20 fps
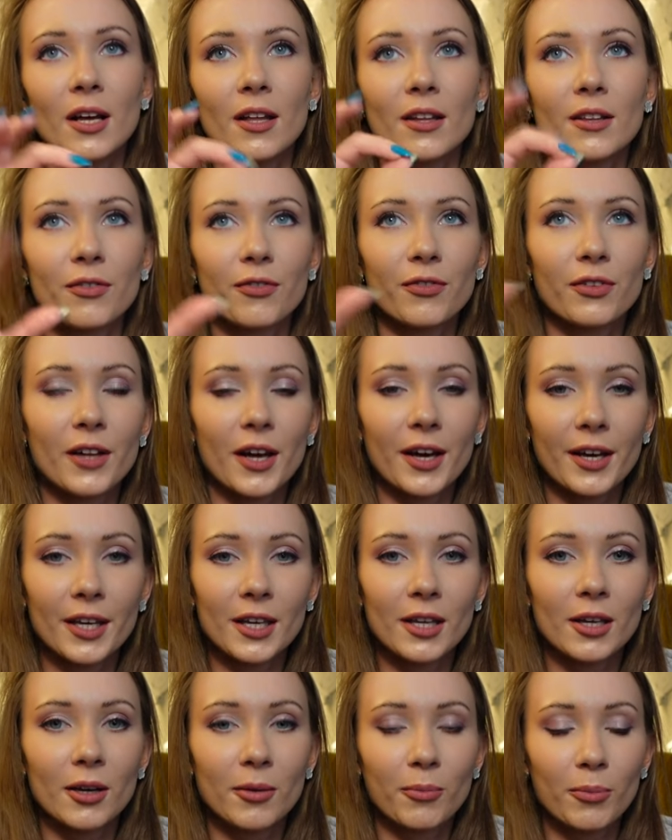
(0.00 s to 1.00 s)
the
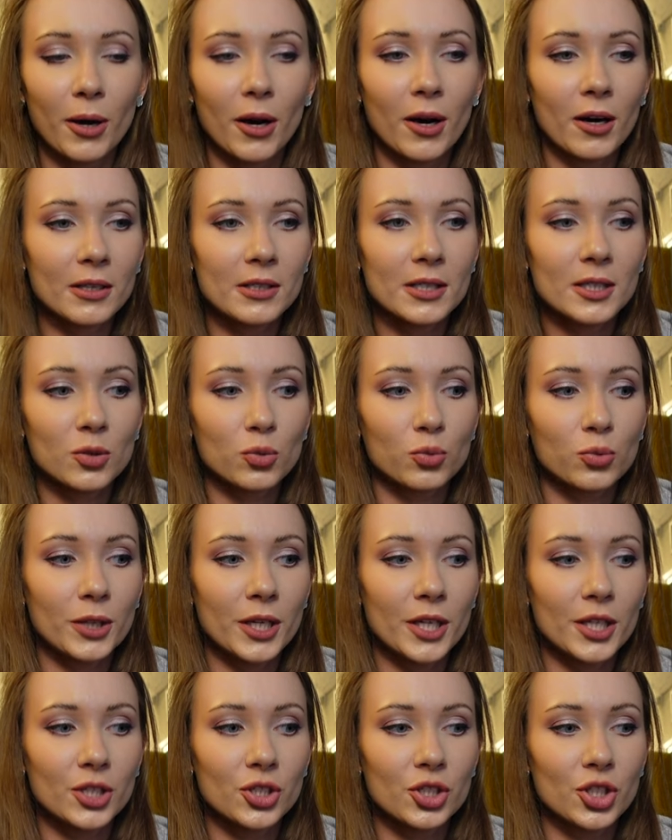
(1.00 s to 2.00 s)
flying bugs
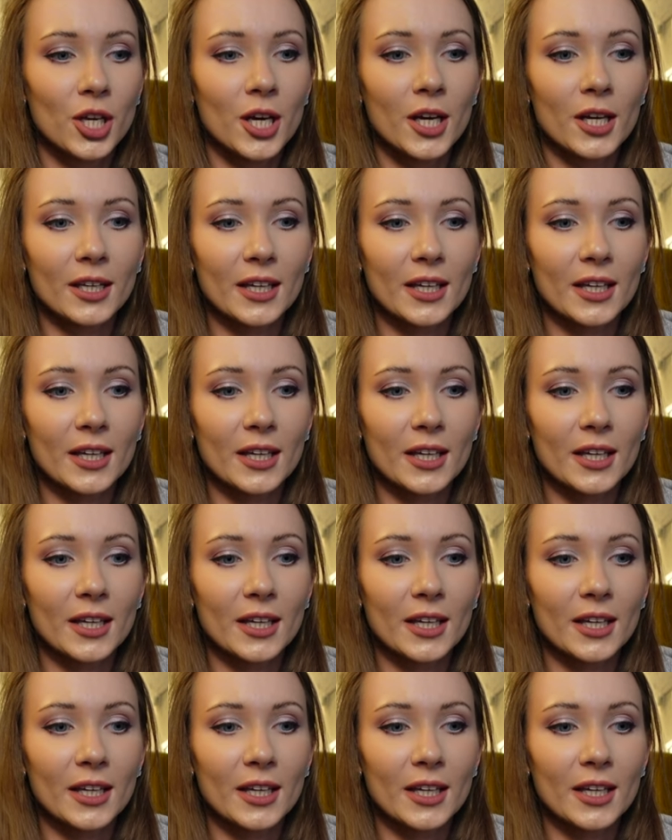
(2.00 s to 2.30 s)
which